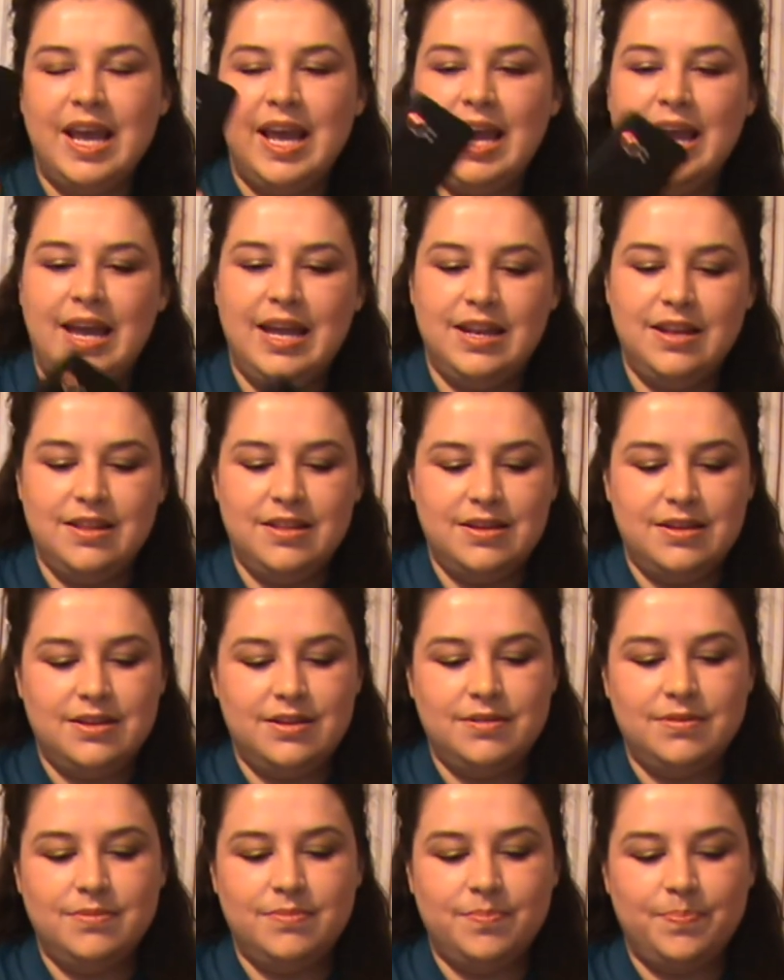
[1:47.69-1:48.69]
and
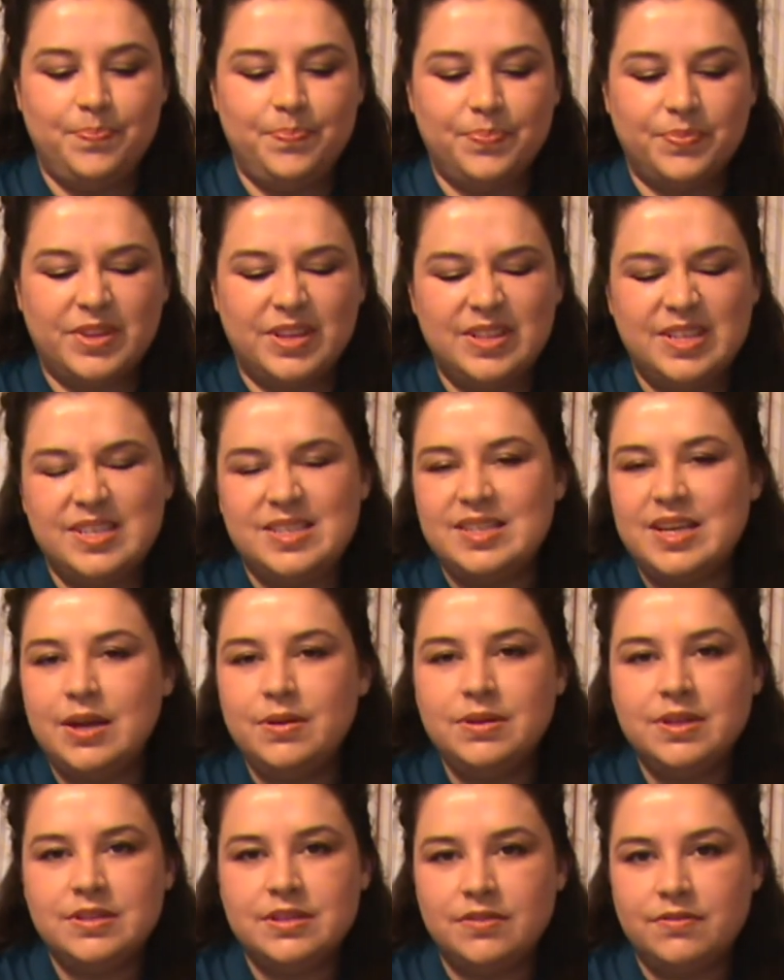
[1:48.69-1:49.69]
the the
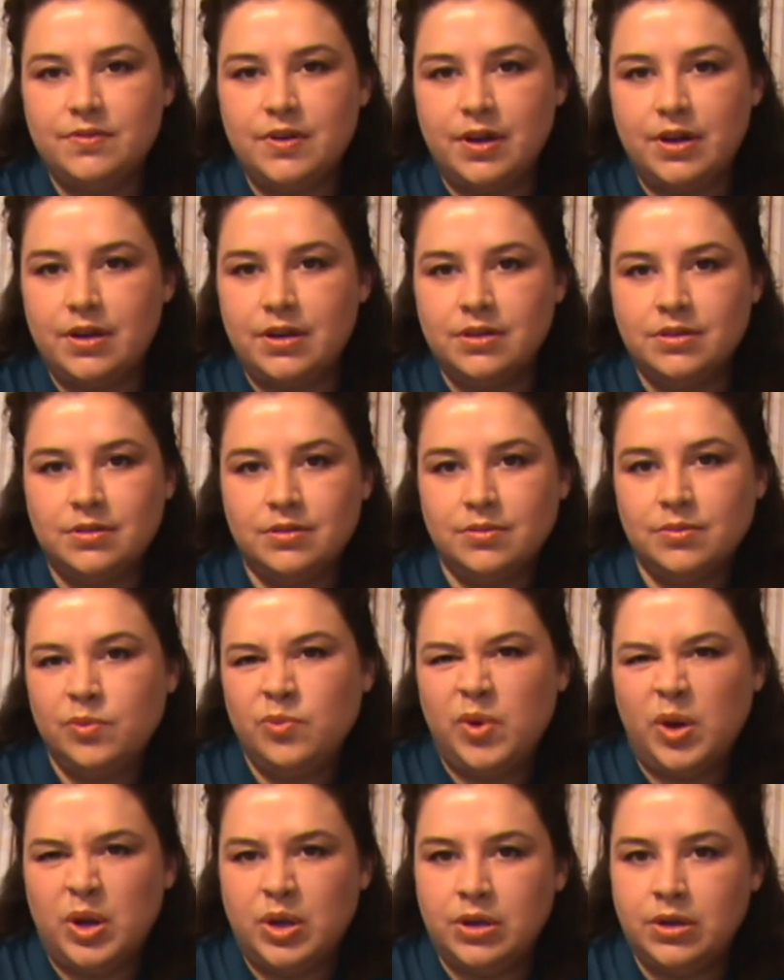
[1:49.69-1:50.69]
sound isn't very
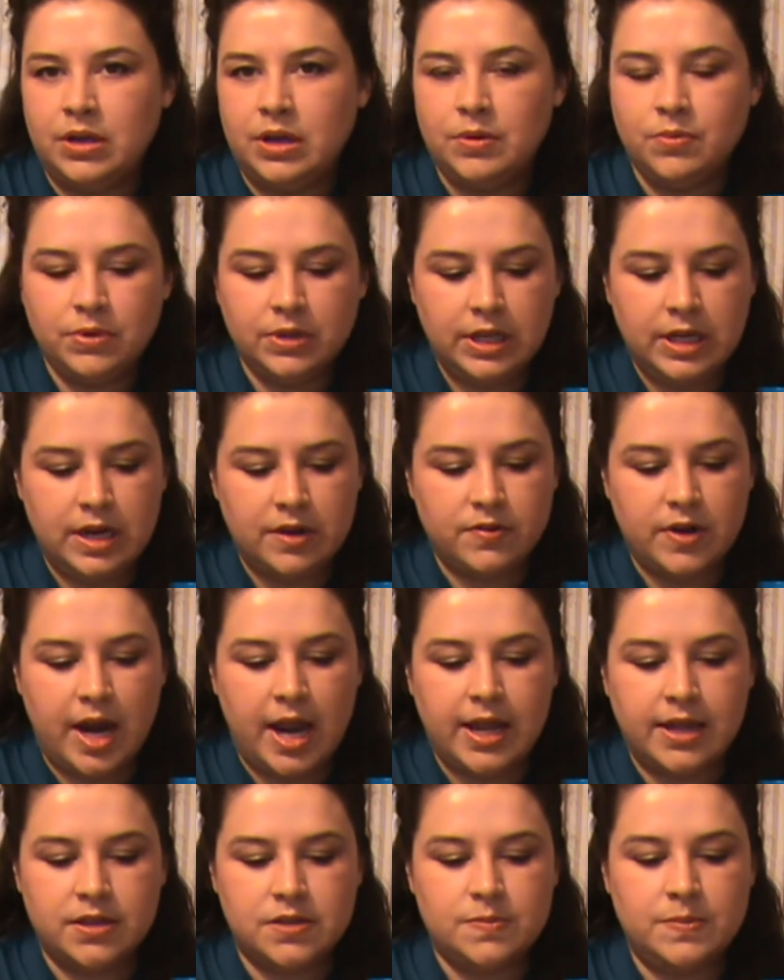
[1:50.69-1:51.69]
very good. It really never
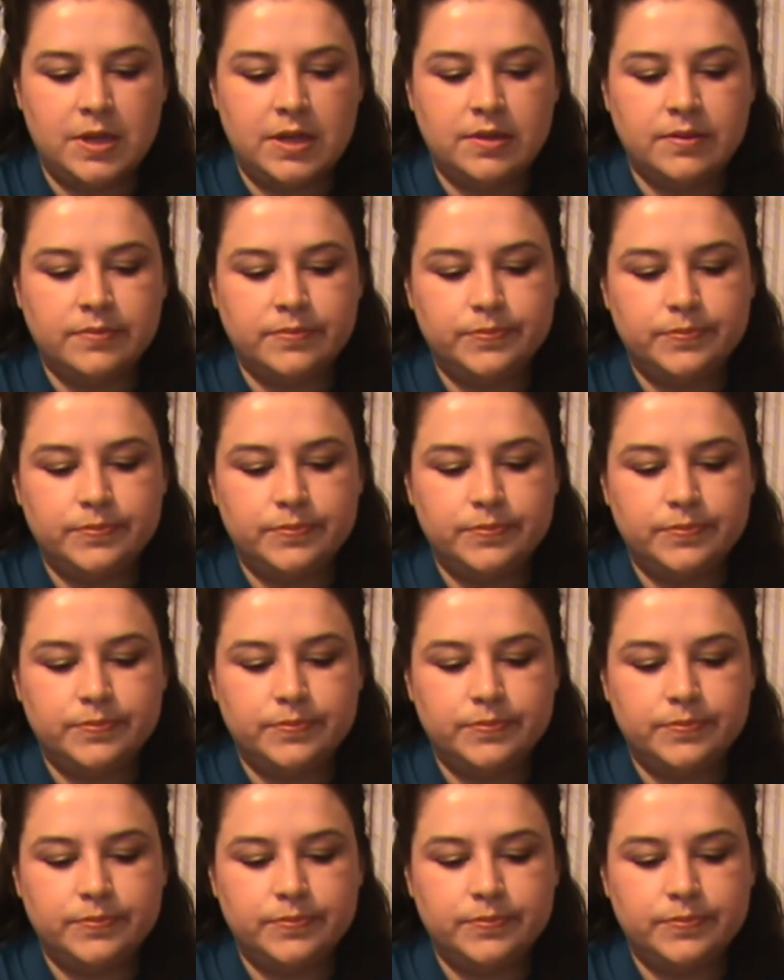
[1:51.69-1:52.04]
has been.